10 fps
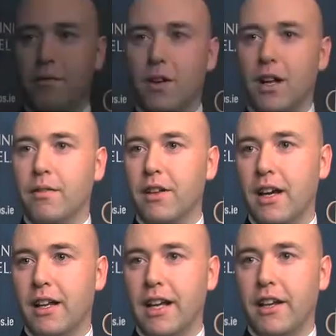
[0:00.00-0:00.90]
involved in
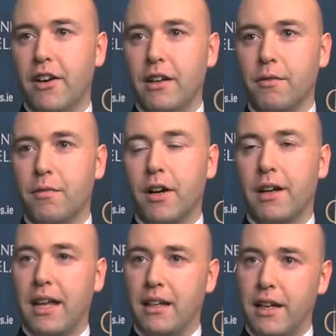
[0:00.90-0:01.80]
online learning for
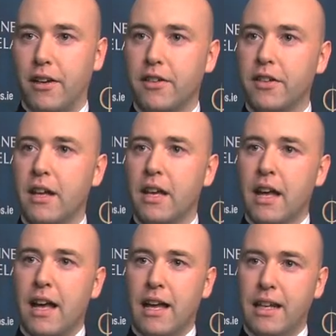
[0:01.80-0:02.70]
ten years,
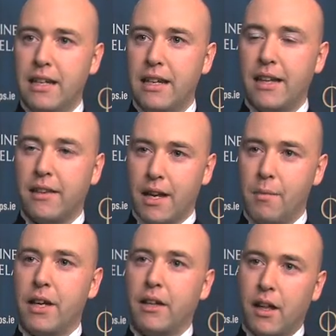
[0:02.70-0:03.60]
and in that time
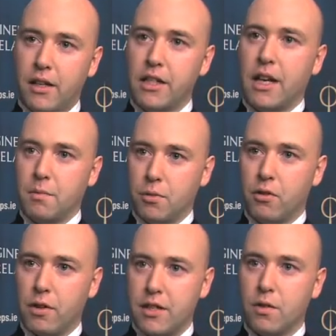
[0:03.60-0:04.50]
technology has
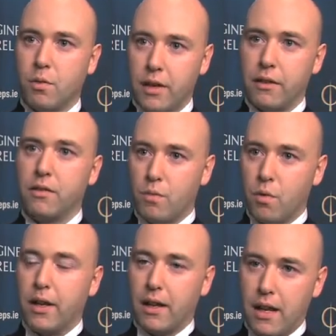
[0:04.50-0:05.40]
progressed quite
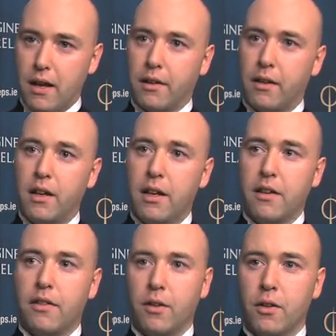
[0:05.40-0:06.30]
quite a lot.
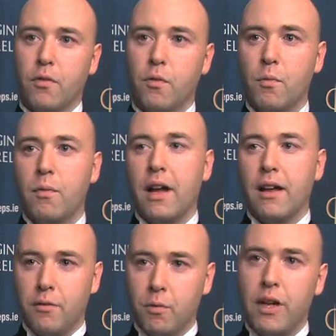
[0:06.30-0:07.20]
So
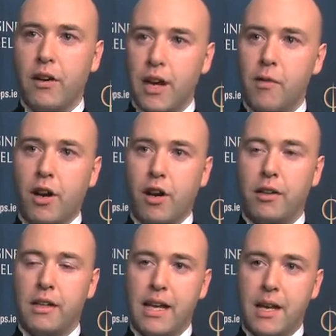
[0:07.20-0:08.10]
we are now
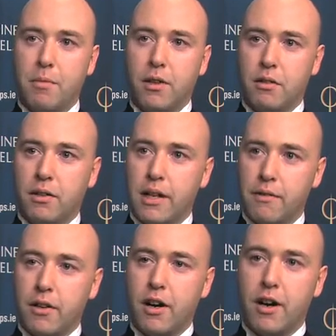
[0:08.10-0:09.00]
currently able to
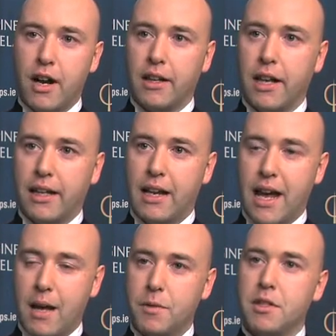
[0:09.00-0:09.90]
deliver our online
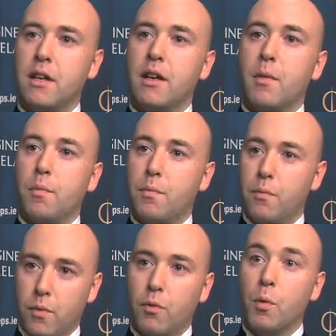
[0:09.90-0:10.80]
labs
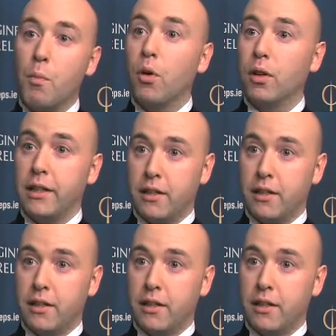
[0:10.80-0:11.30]
remotely